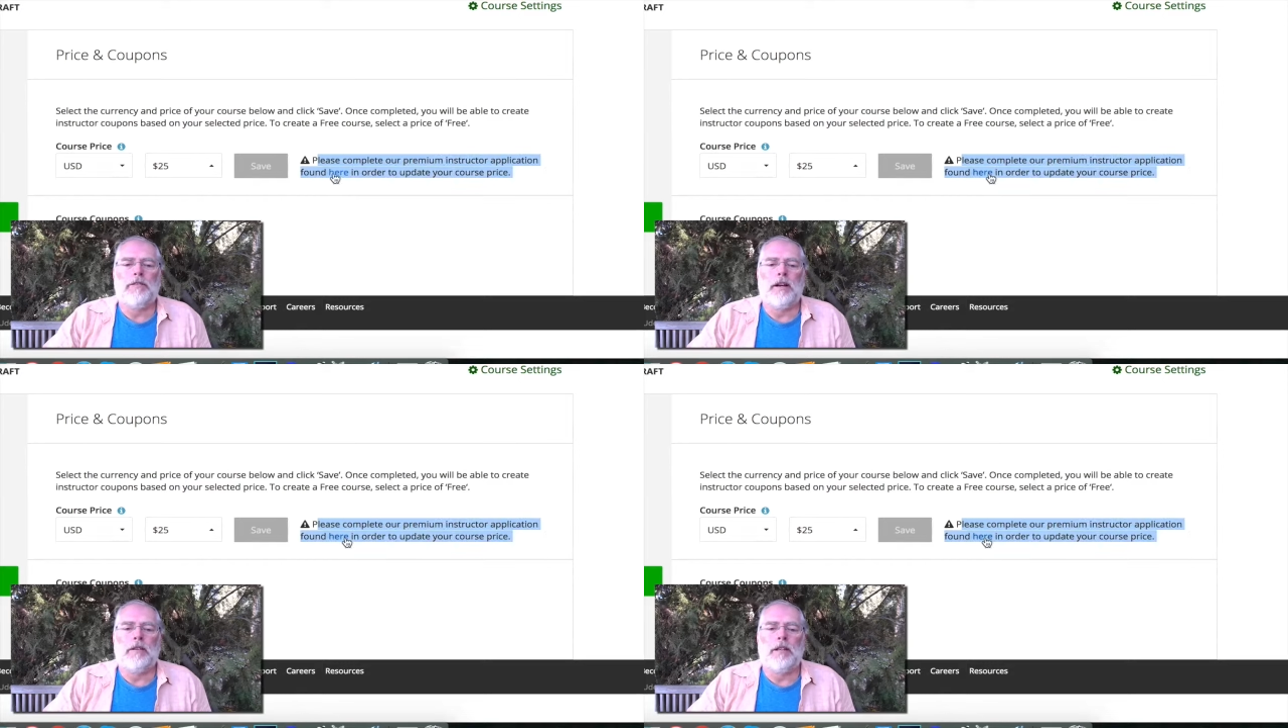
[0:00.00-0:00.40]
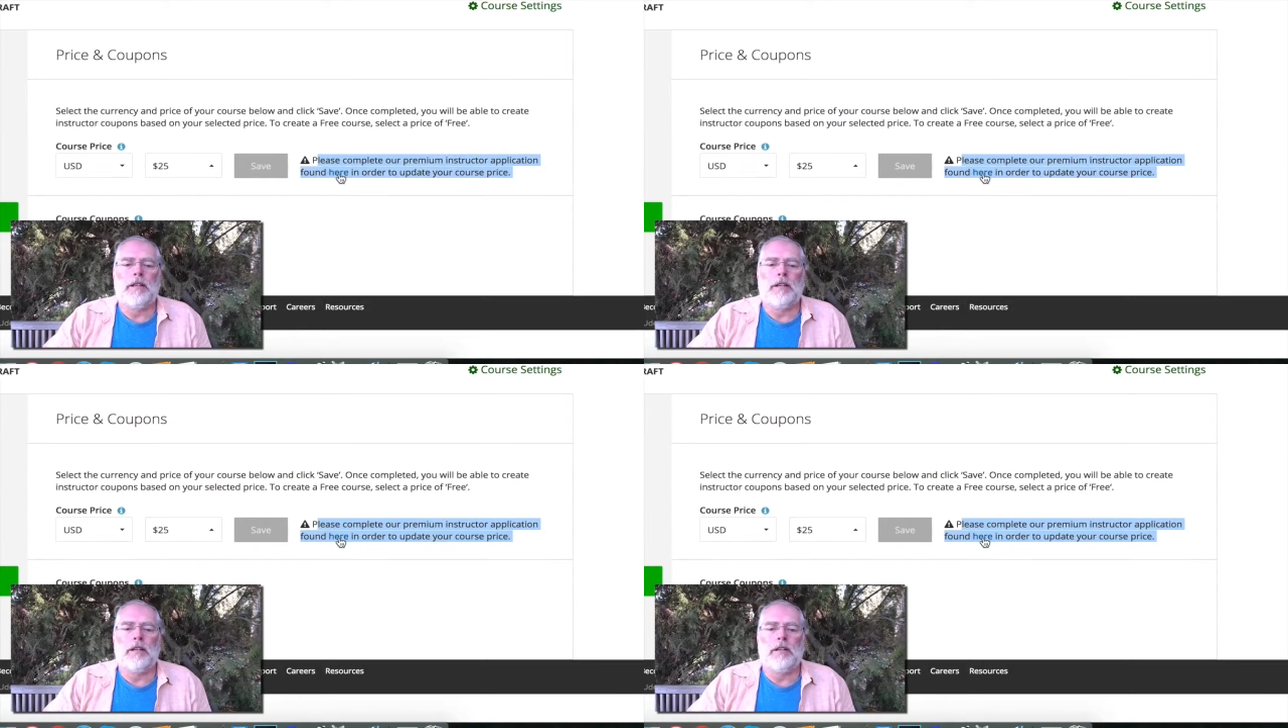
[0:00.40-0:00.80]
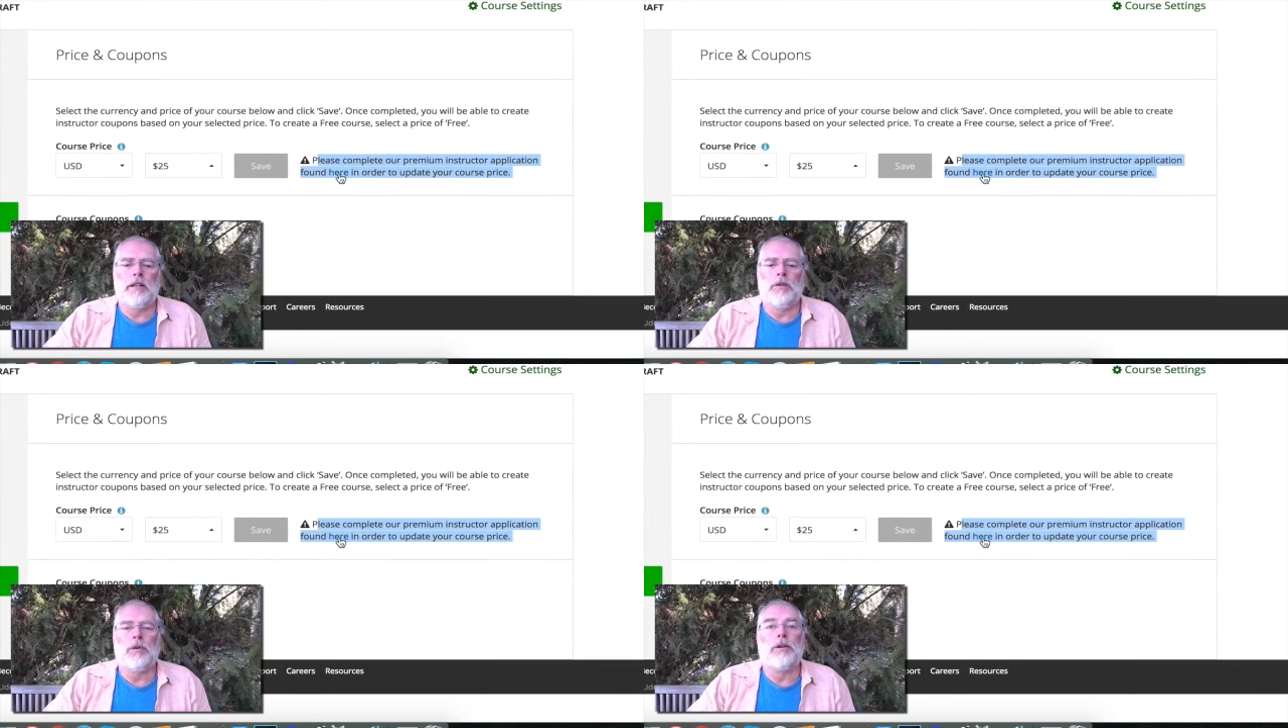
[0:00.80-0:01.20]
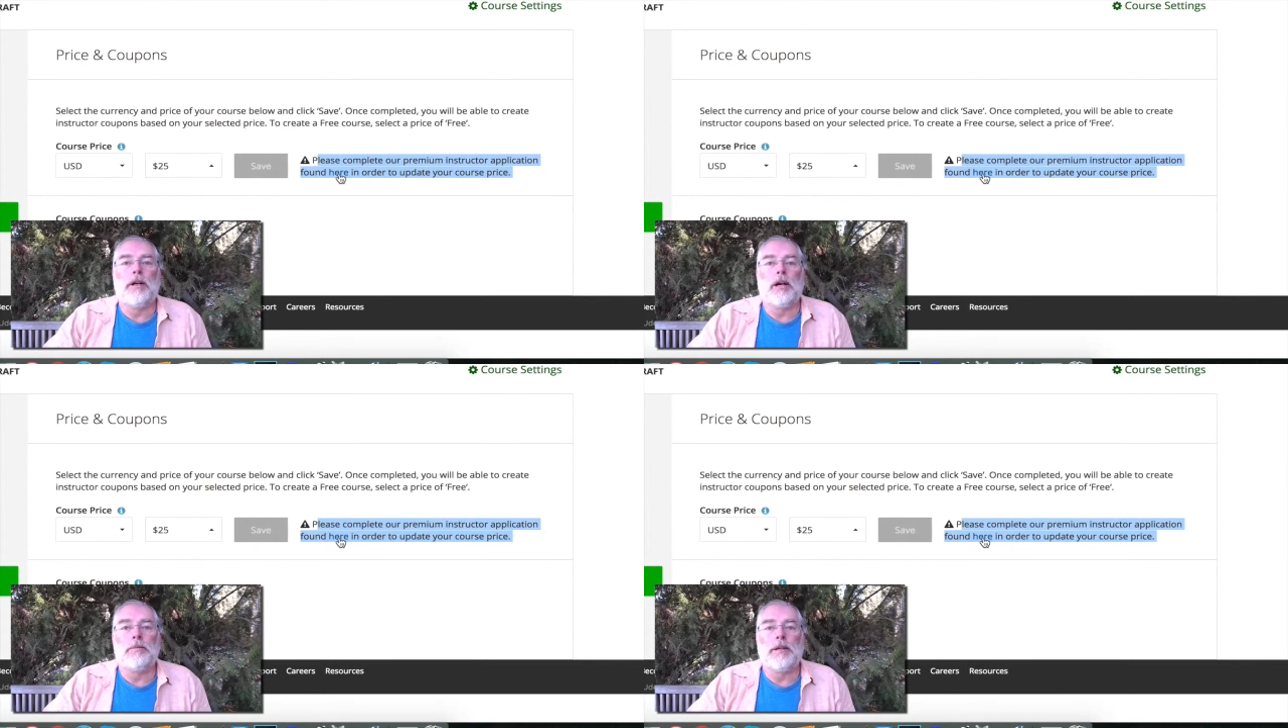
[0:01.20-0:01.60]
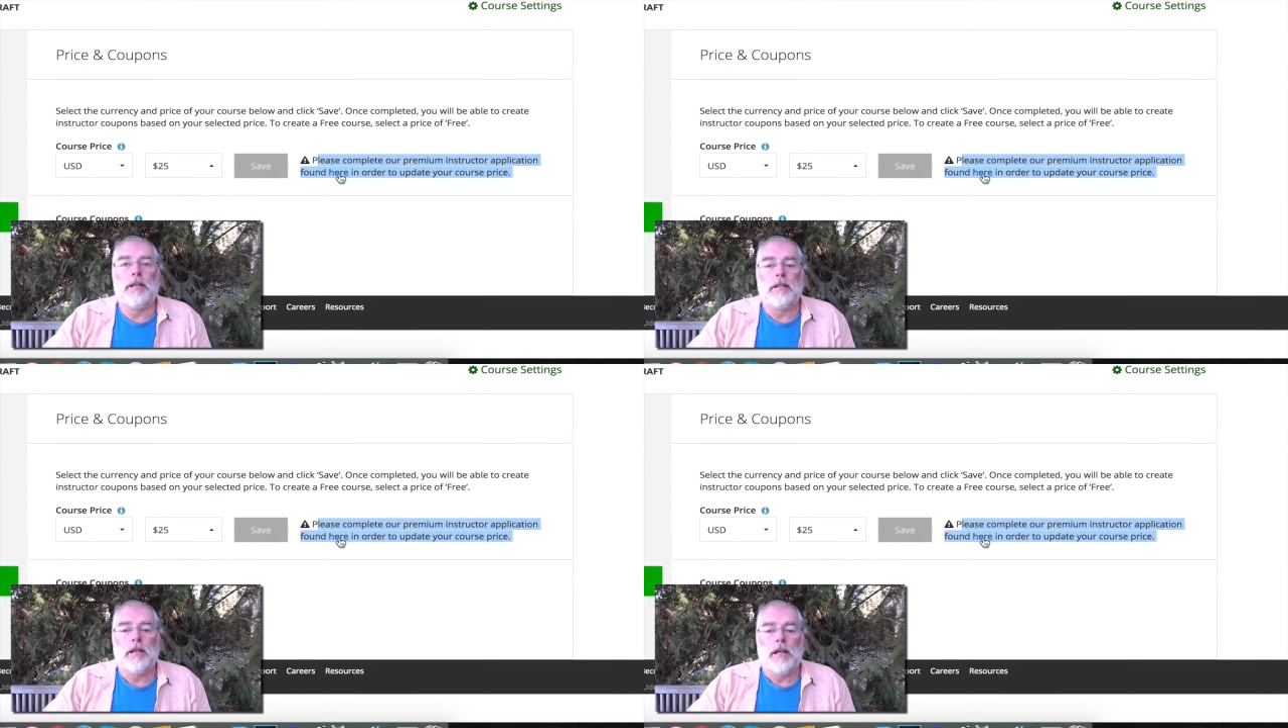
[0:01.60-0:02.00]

found here in order to update